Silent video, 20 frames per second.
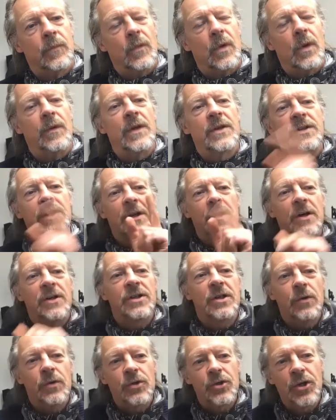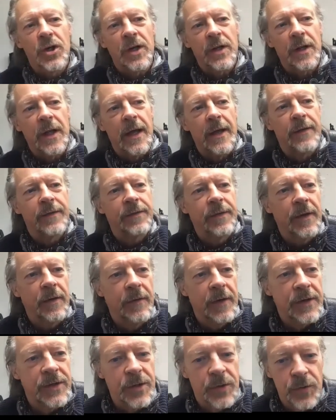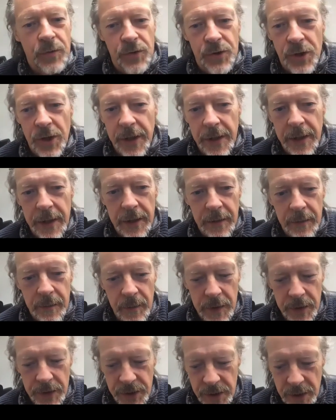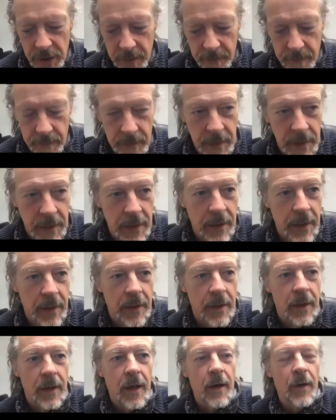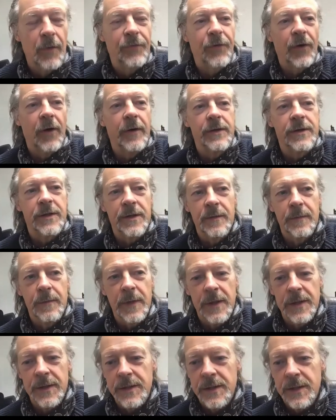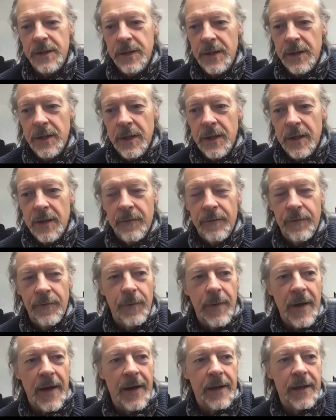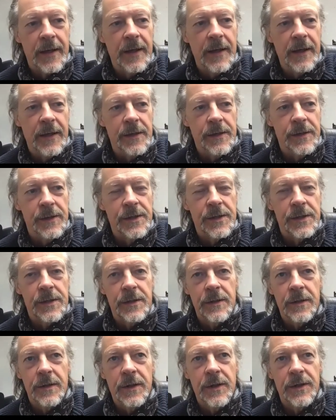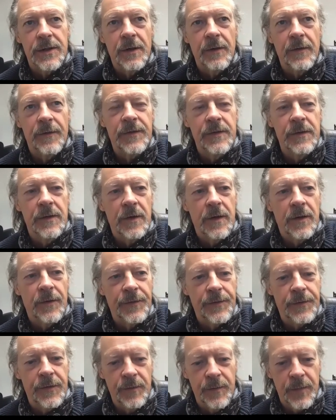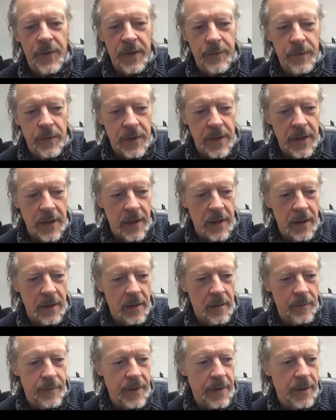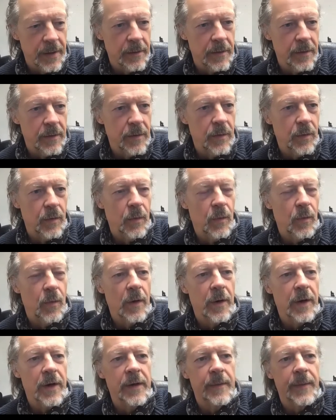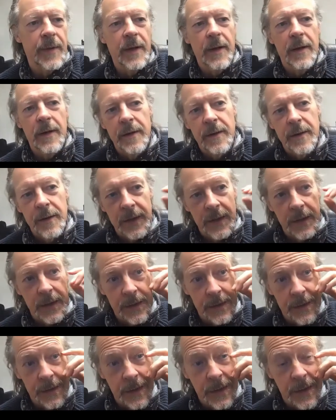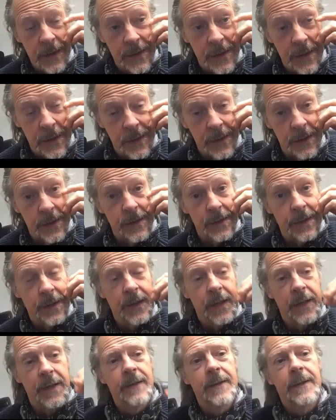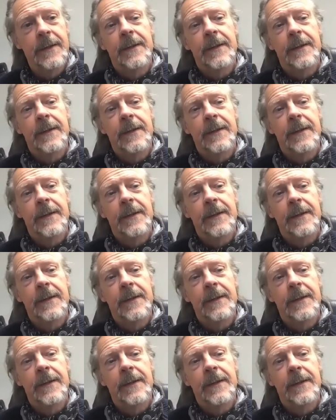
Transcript: There's a nice little trick there, theoretical trick, which I'll throw into the mix for about keys, because often people get a little bit worried about keys and key signatures, don't they?